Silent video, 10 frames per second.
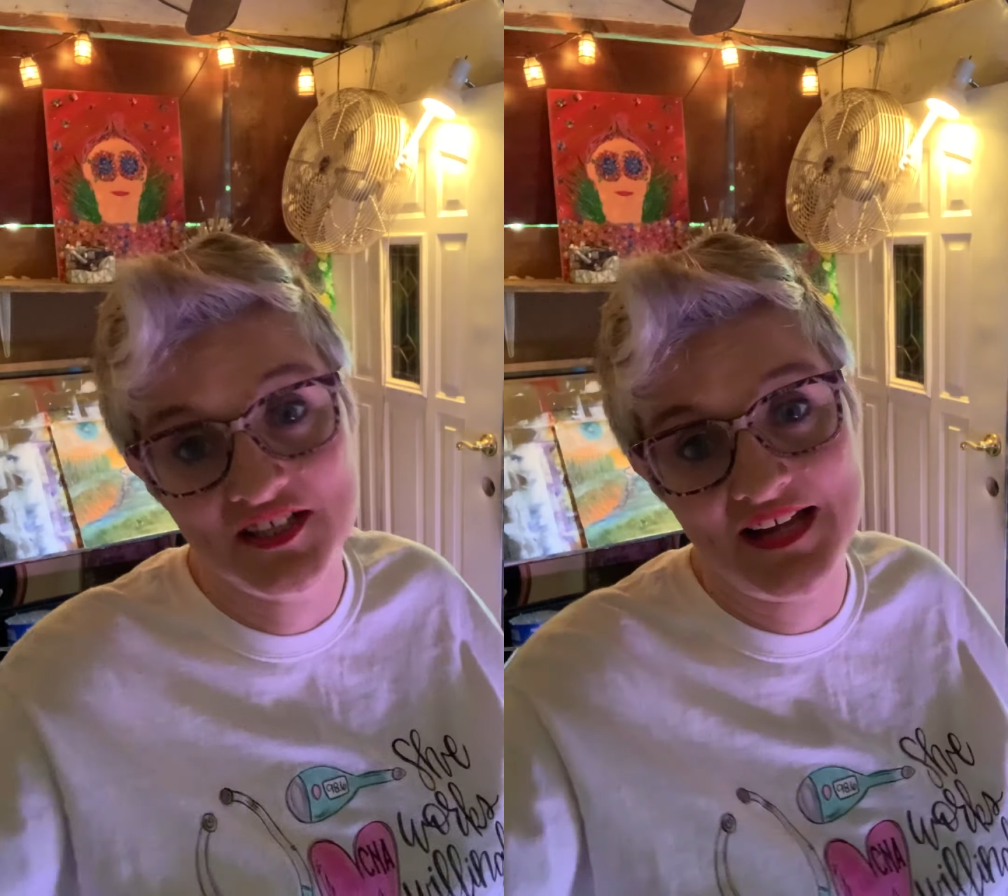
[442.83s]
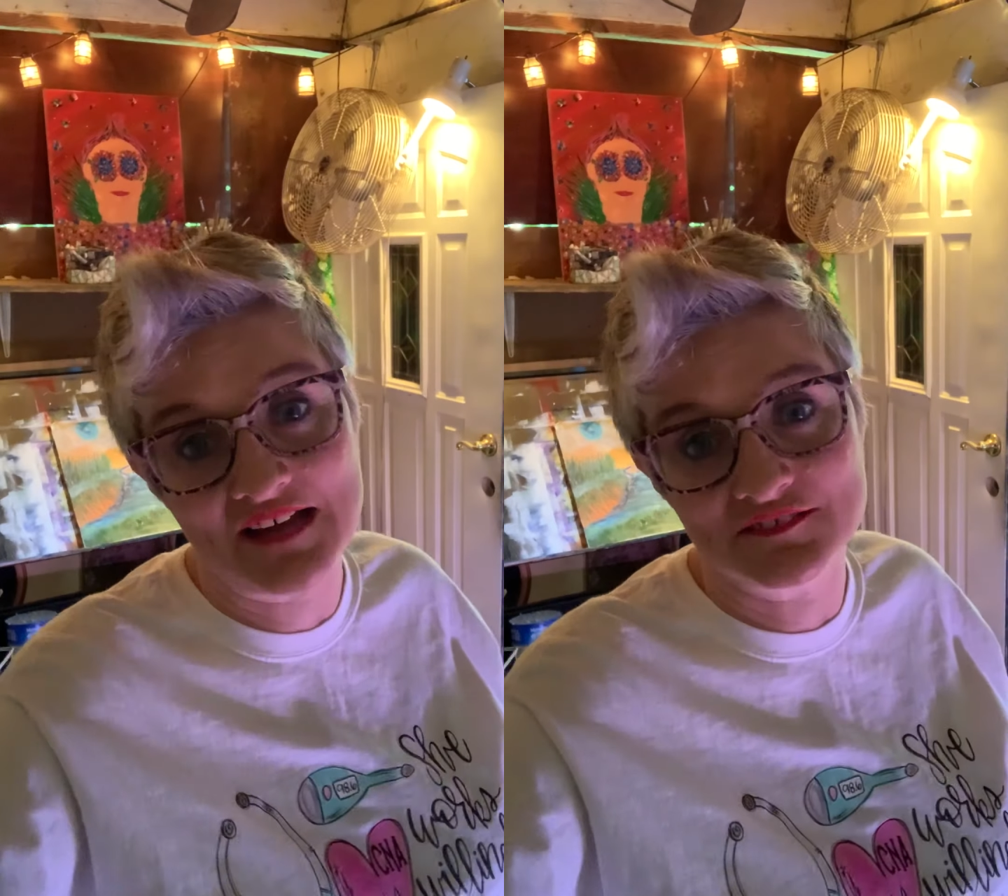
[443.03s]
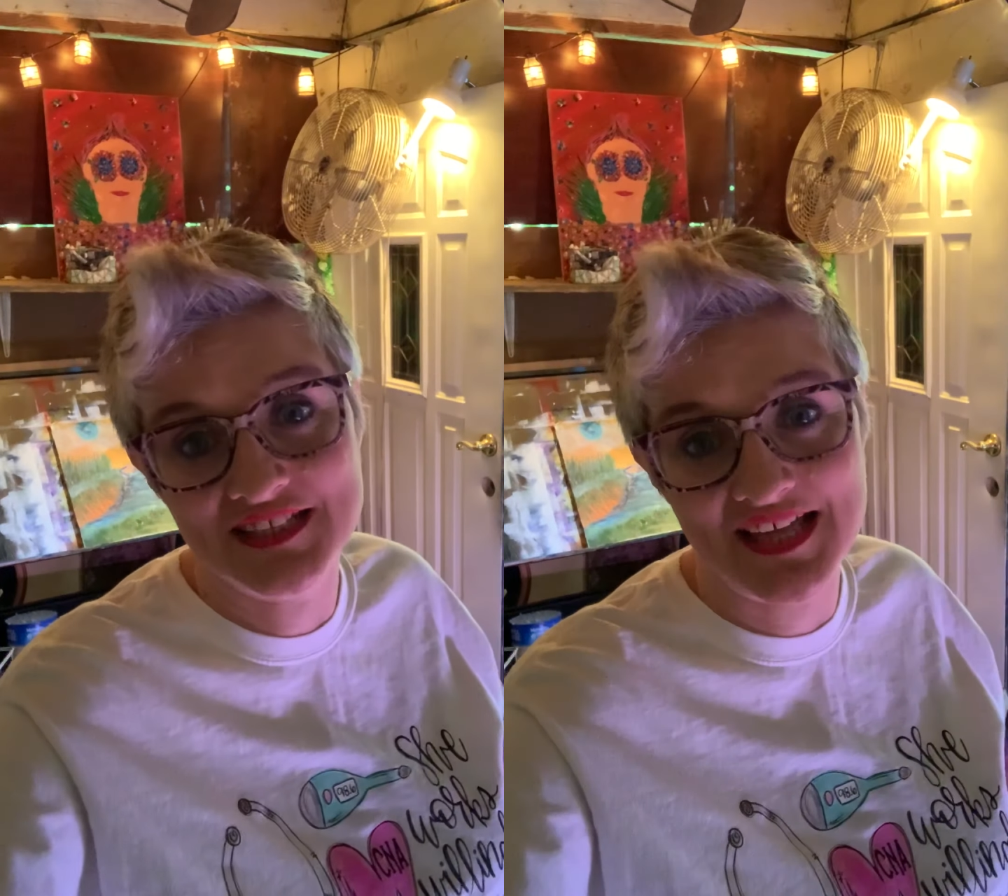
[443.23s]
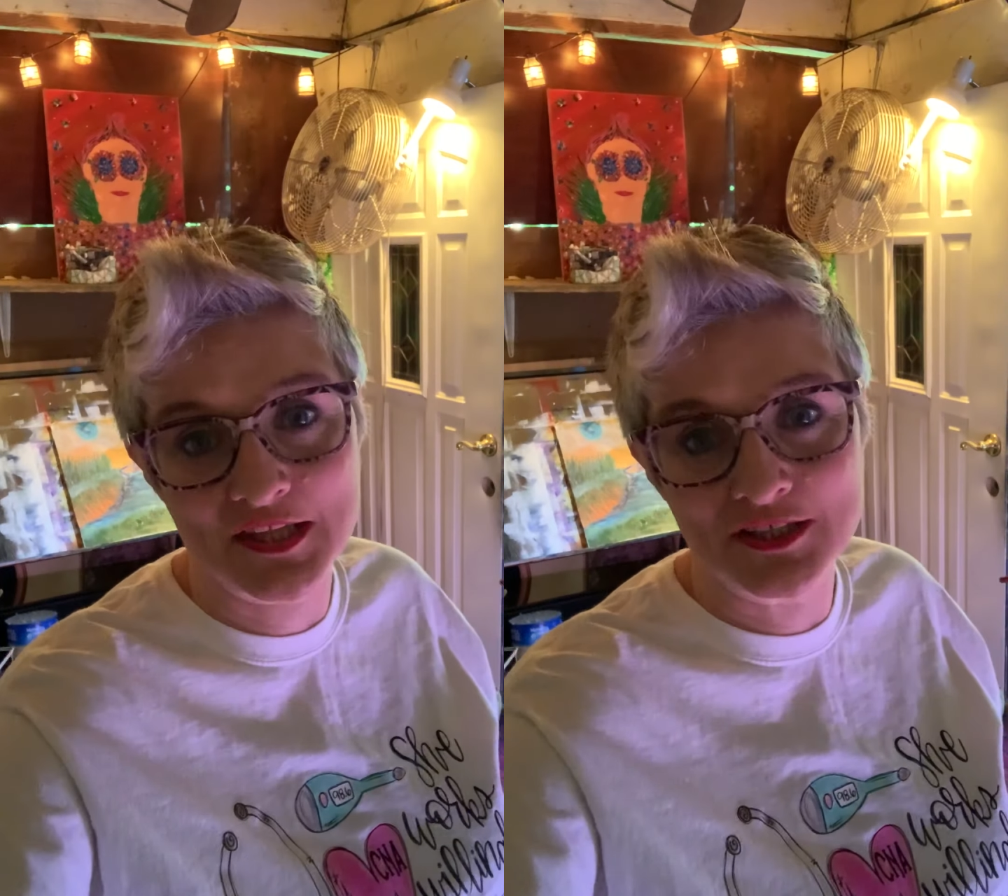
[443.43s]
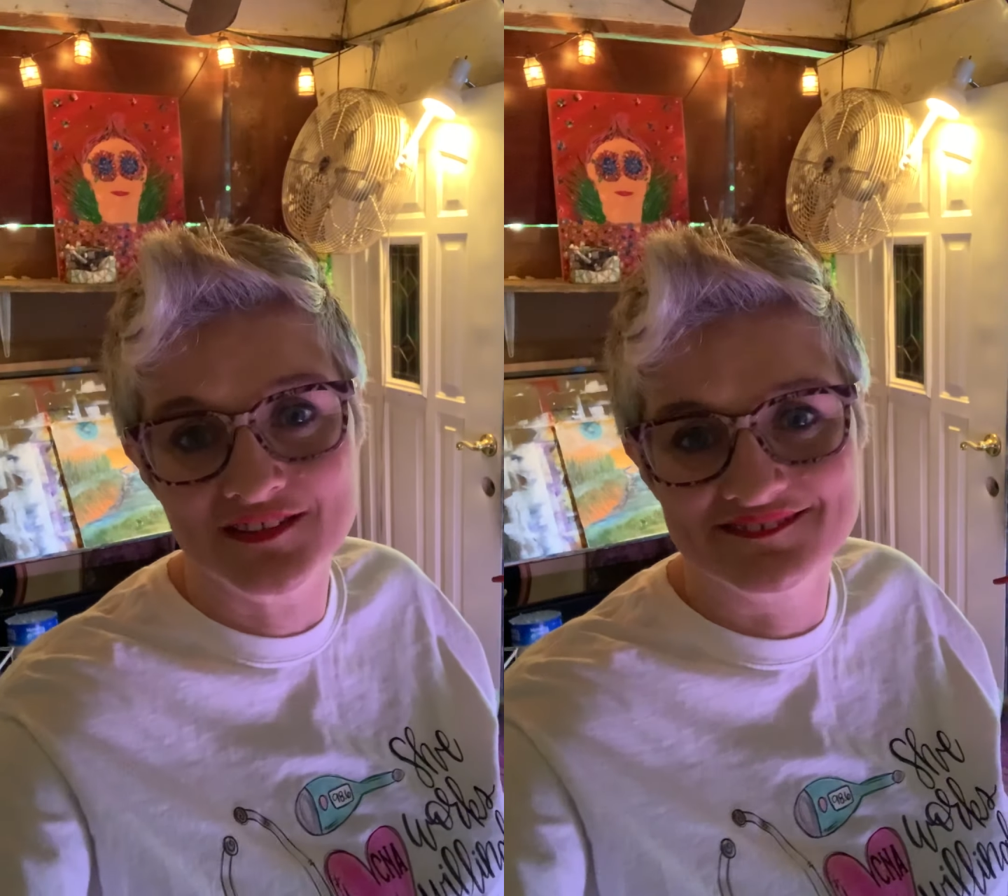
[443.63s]
it out
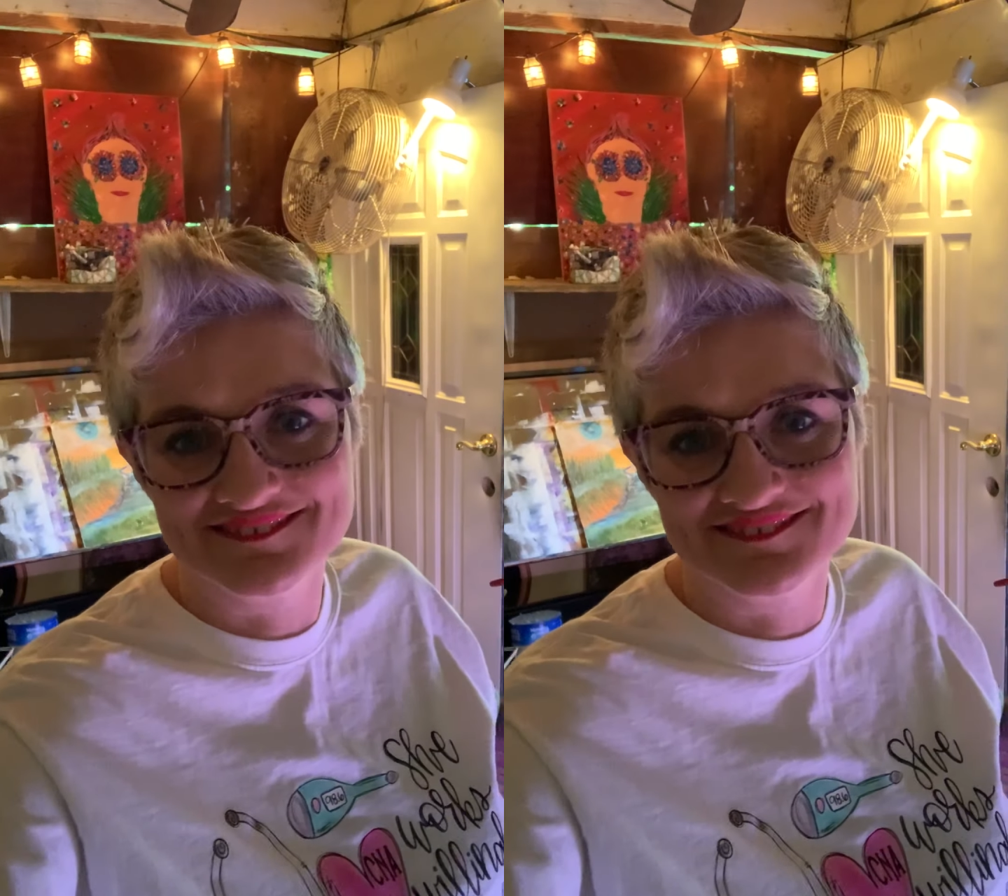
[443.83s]
together.